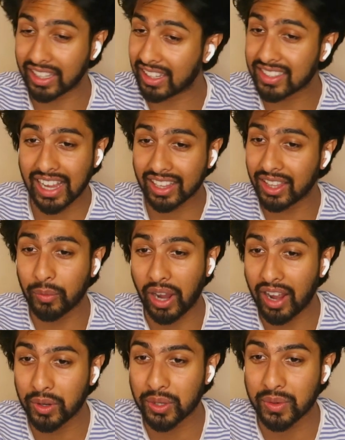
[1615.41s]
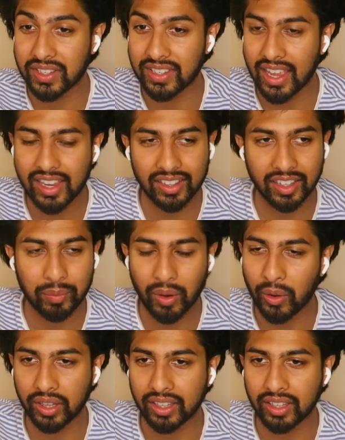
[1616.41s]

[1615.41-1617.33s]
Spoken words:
like exactly kind of what you were saying, like, bro,